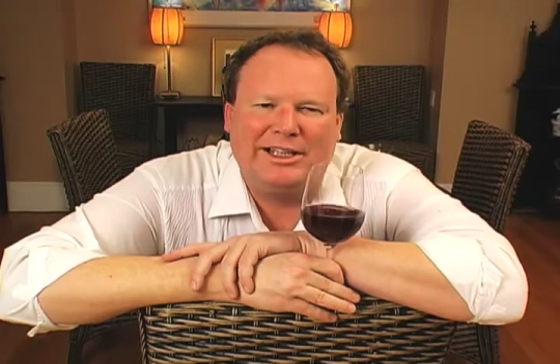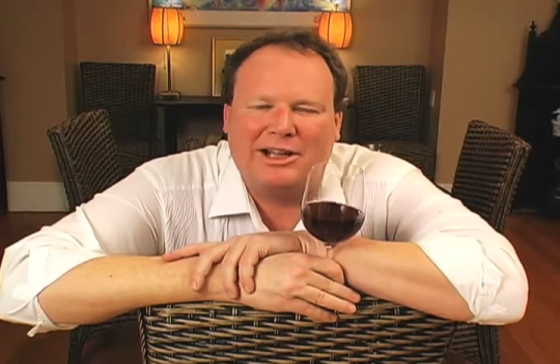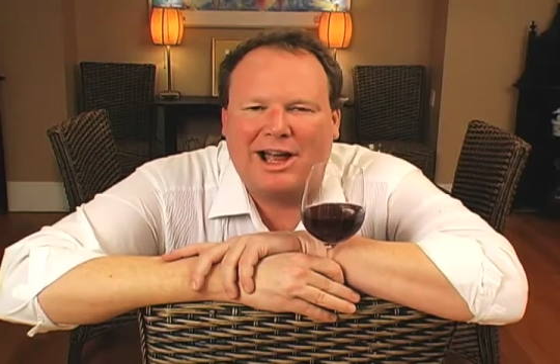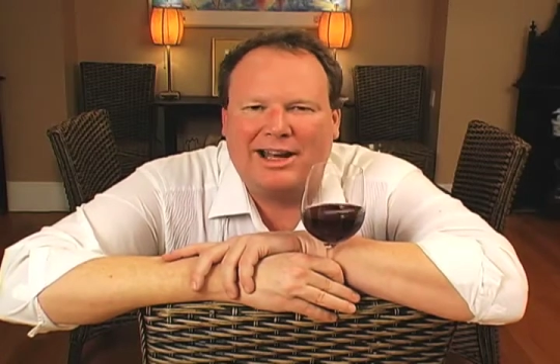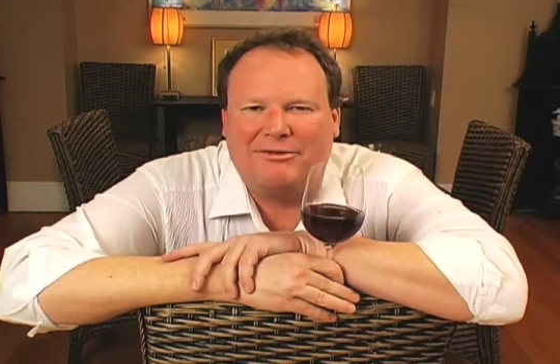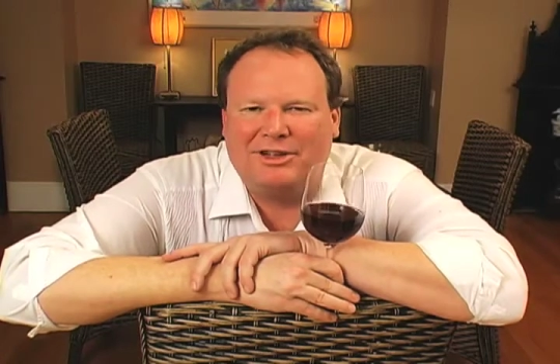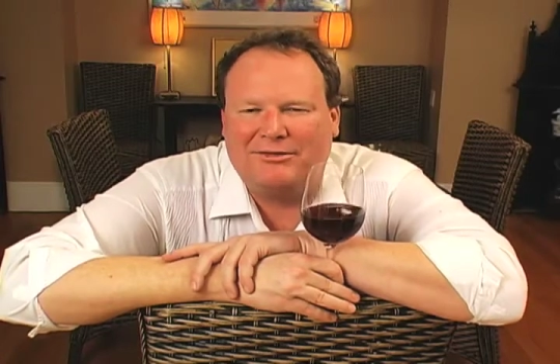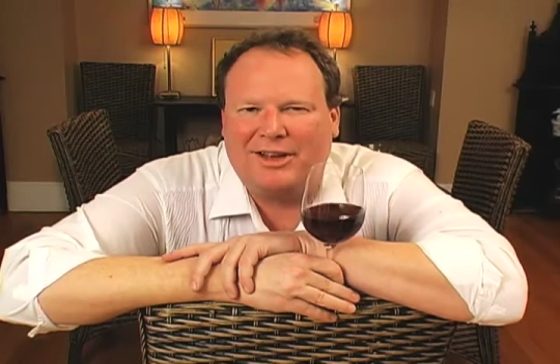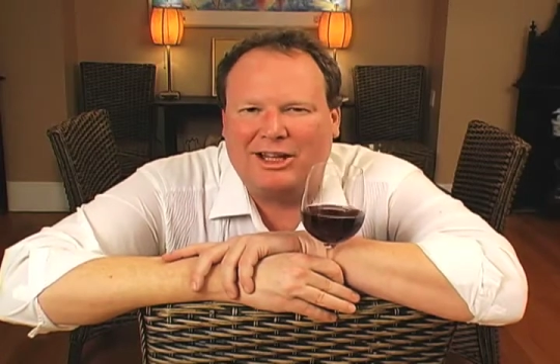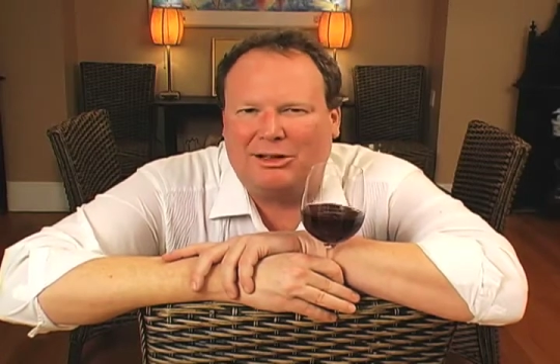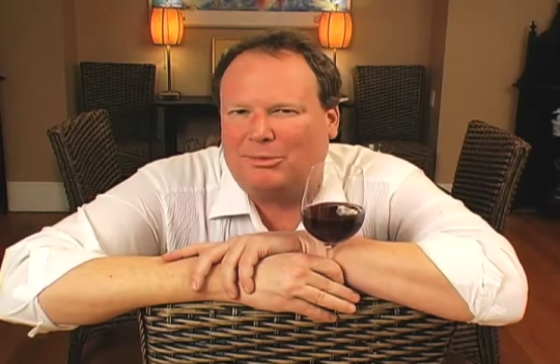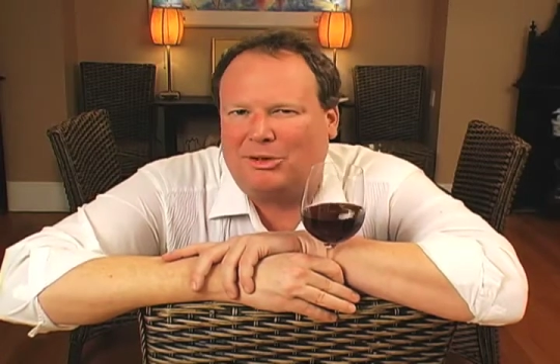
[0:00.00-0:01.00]
not even
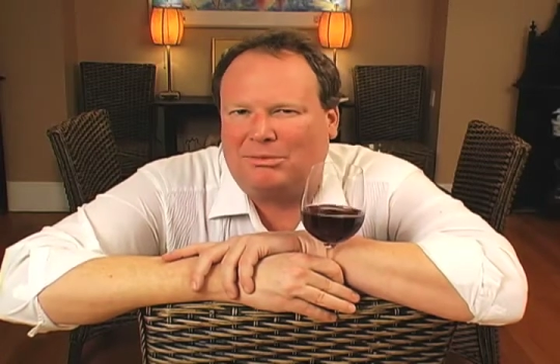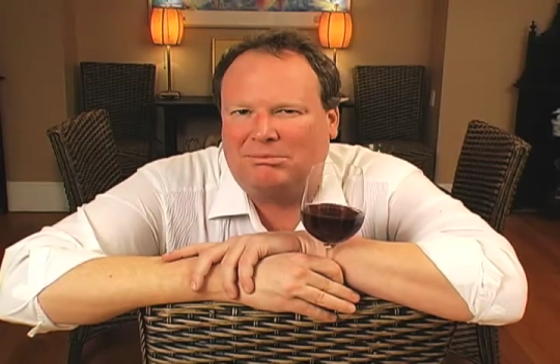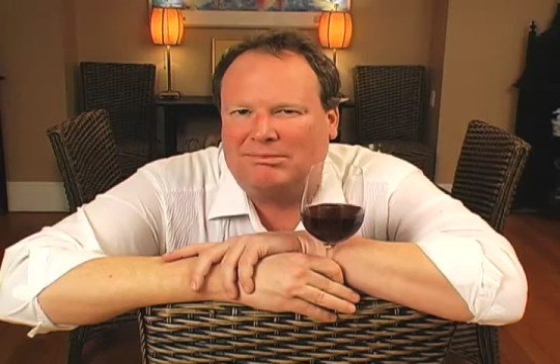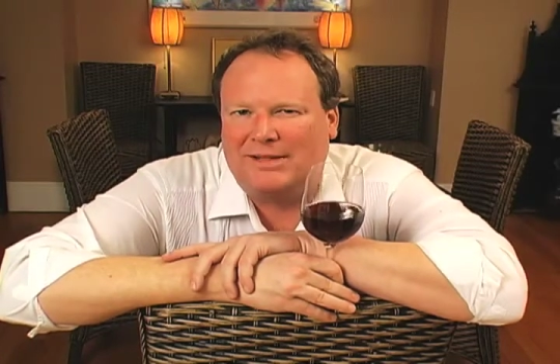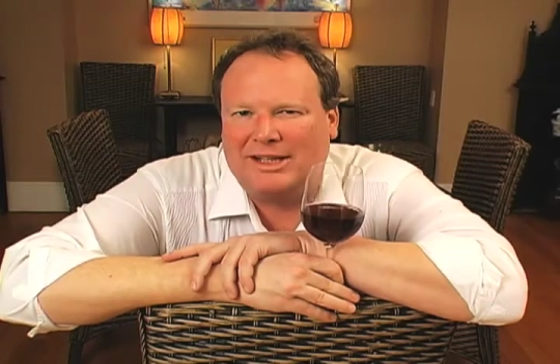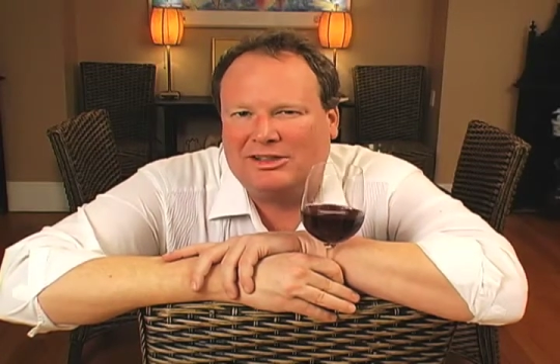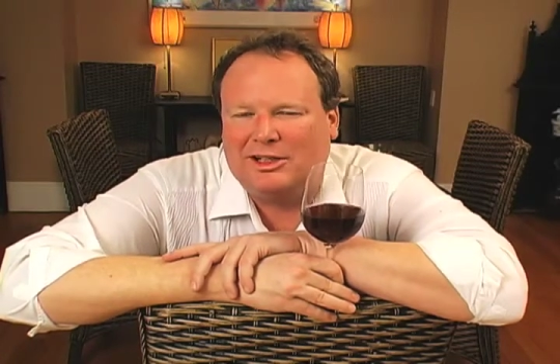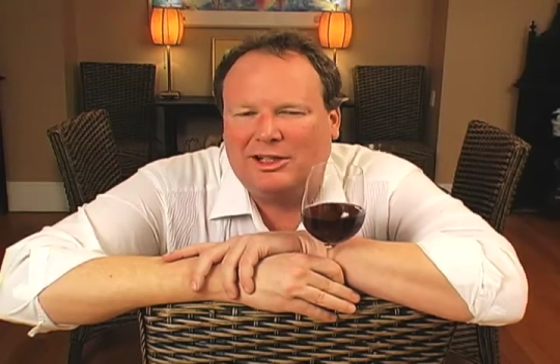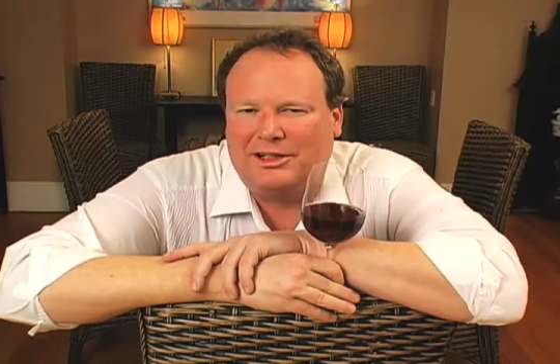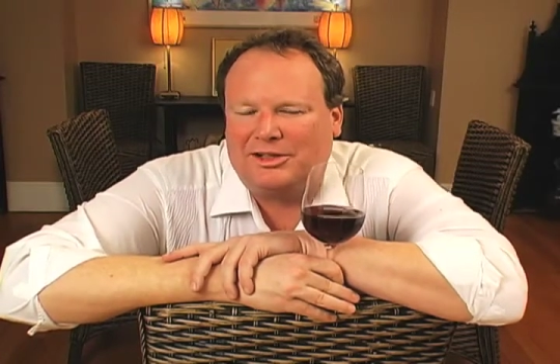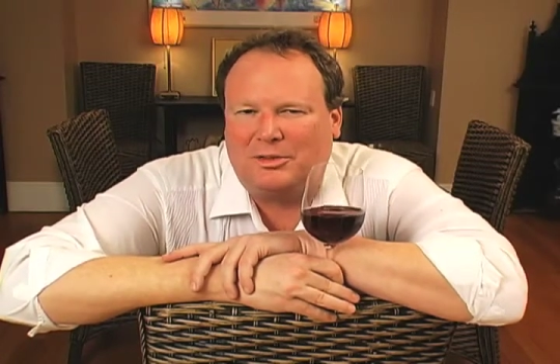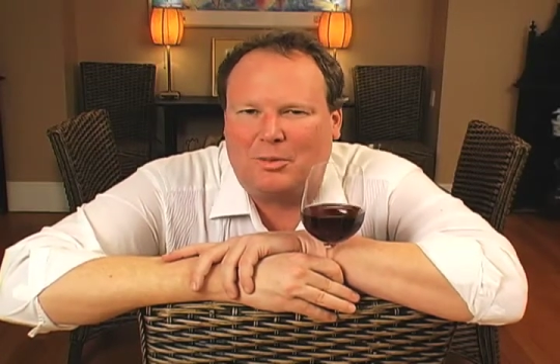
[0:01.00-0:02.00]
available as
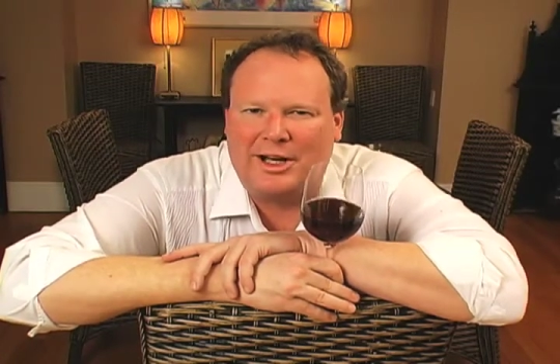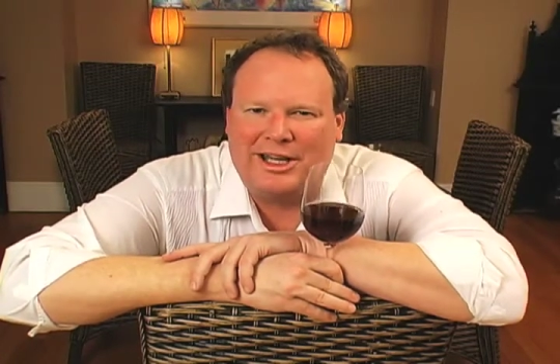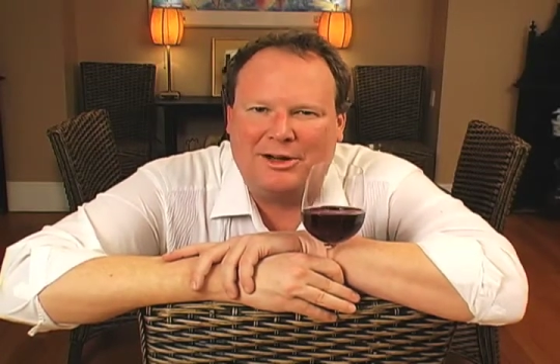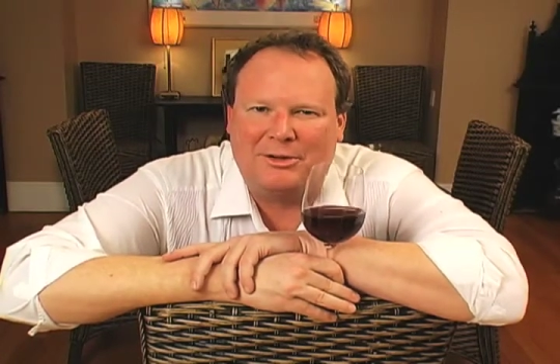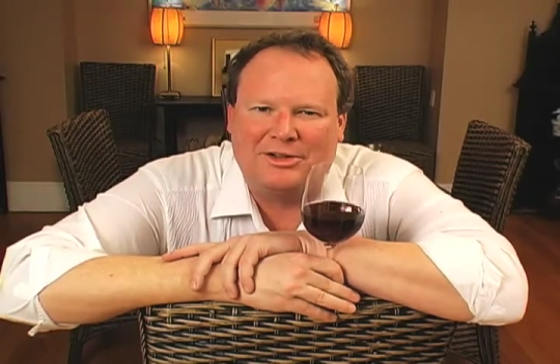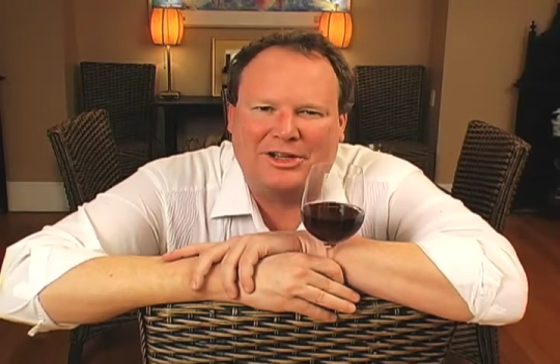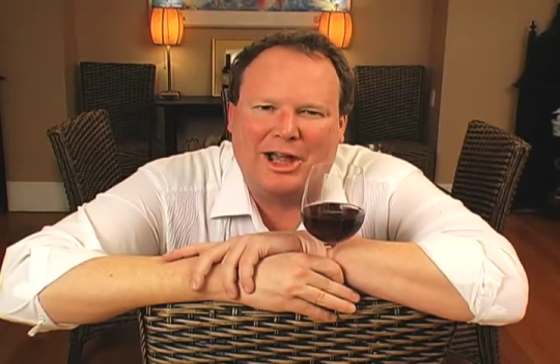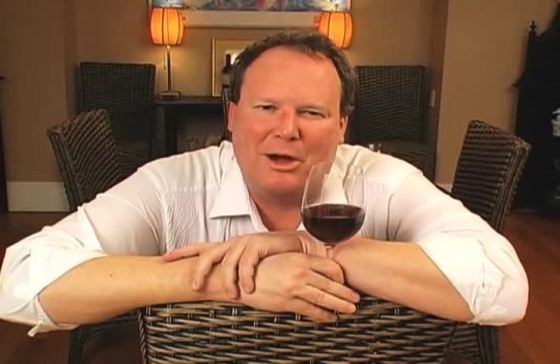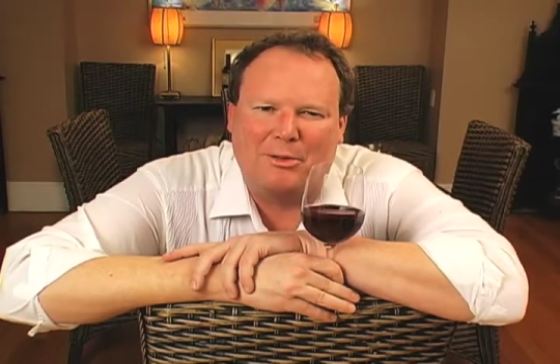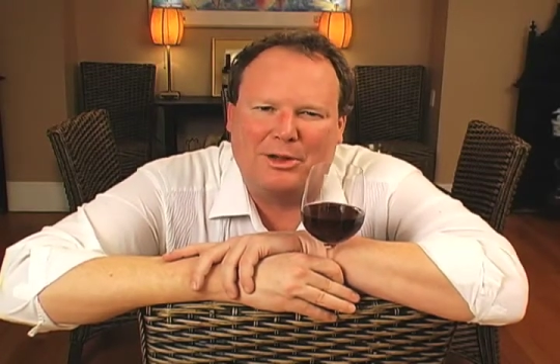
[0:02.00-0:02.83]
little as 20 years ago.